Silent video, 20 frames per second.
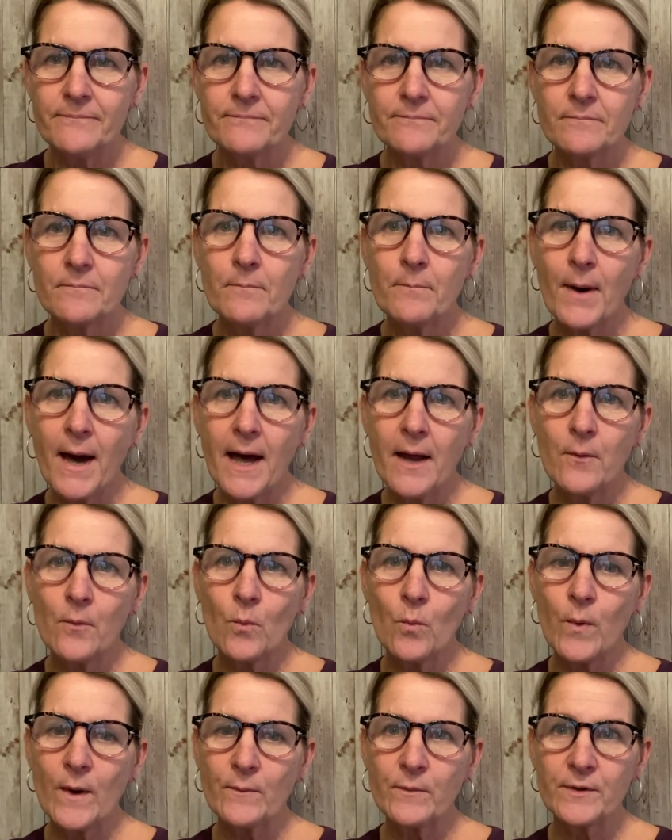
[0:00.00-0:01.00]
But
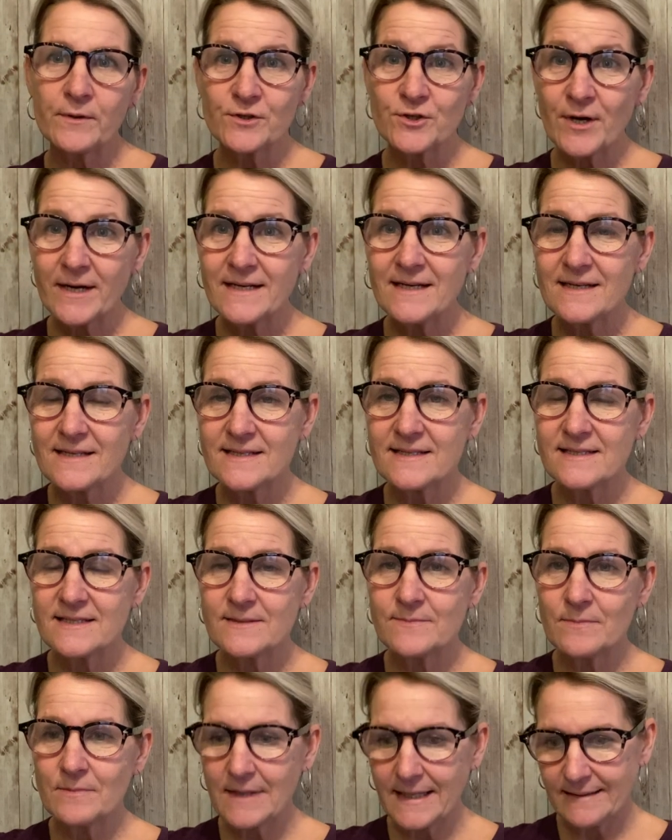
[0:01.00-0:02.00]
when we were trying to
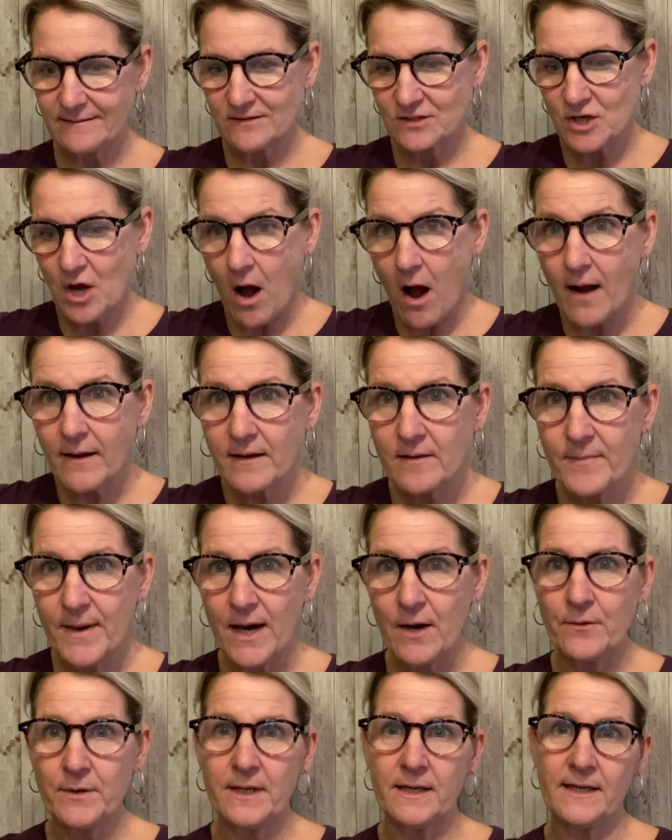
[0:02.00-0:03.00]
just talk
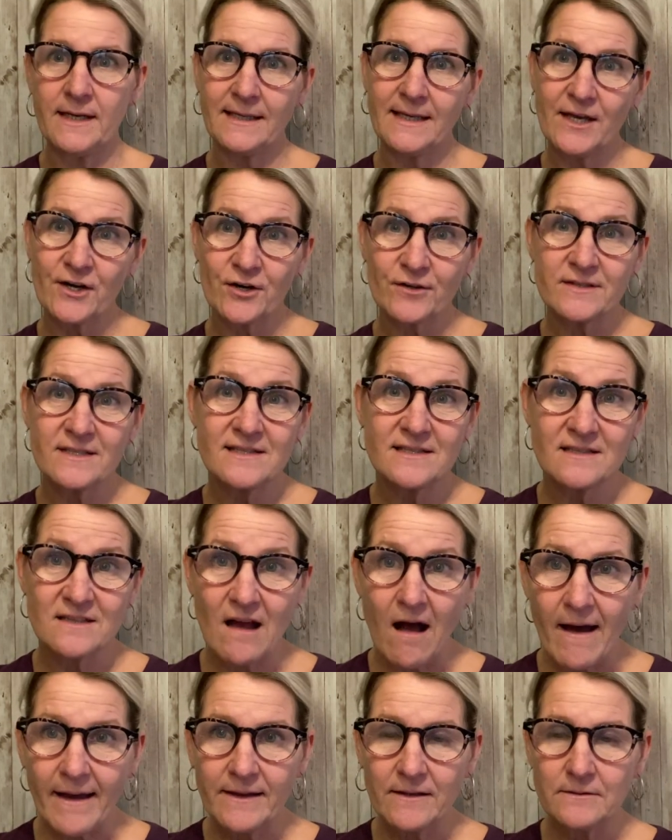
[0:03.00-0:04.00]
about it and get our
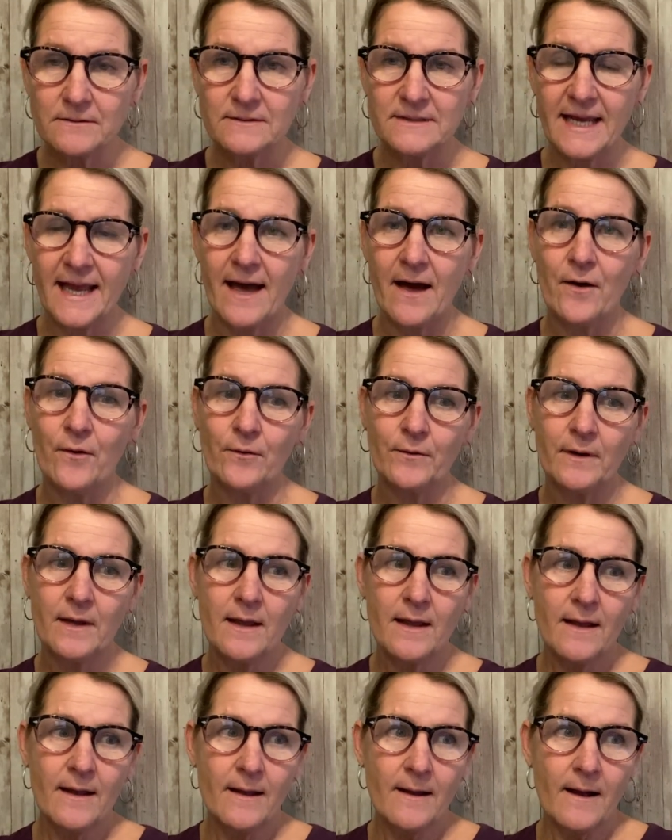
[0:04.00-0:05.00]
style down,
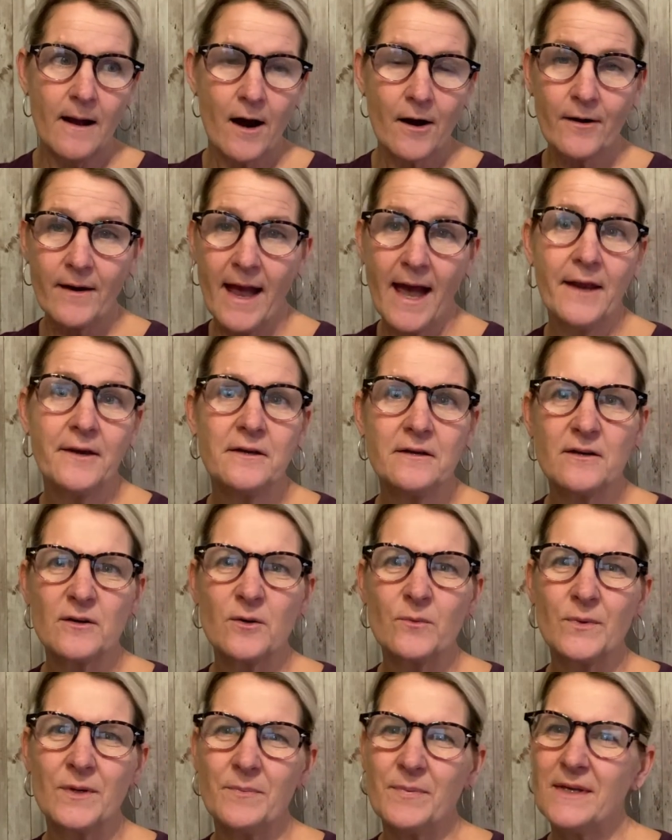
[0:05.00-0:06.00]
our editor
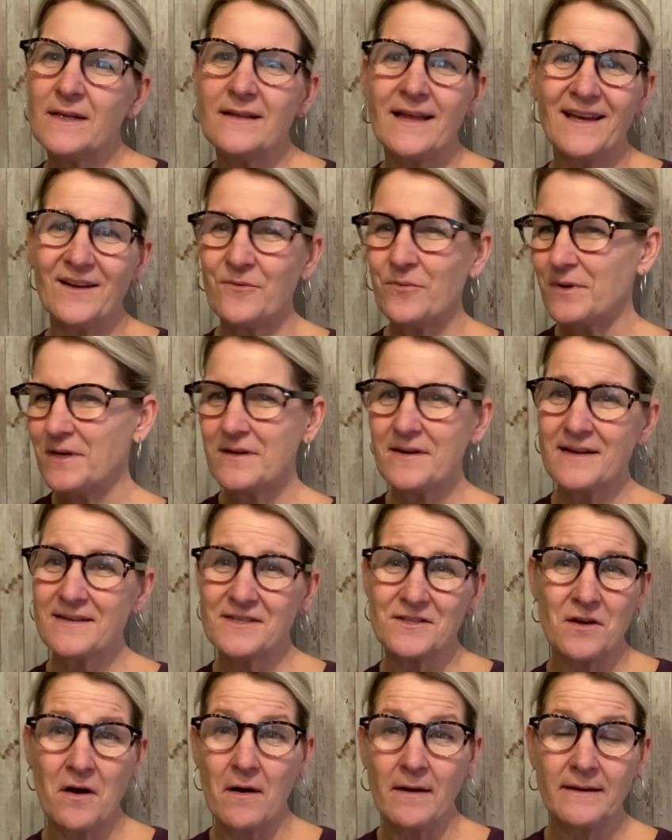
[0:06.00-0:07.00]
would be like, what are you guys
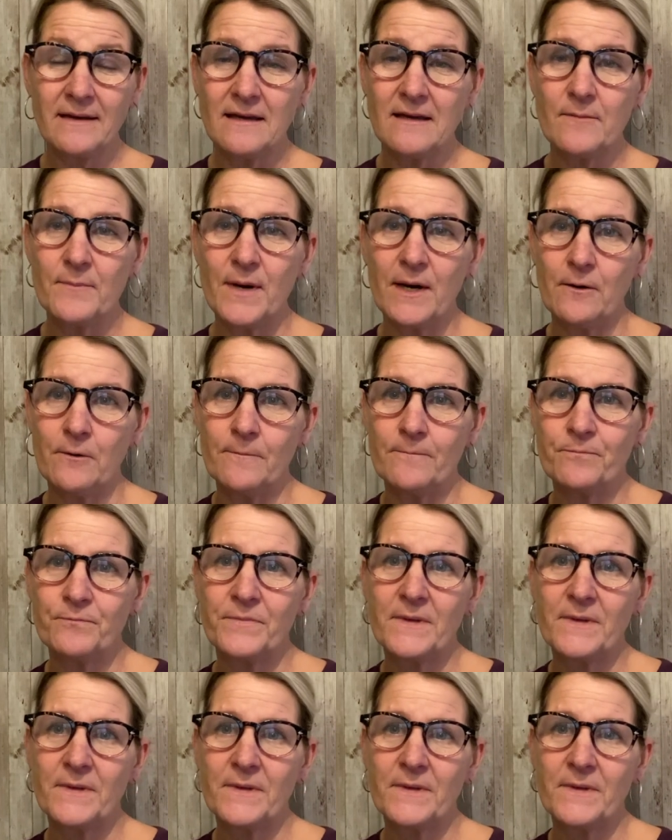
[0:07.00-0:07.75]
talking about?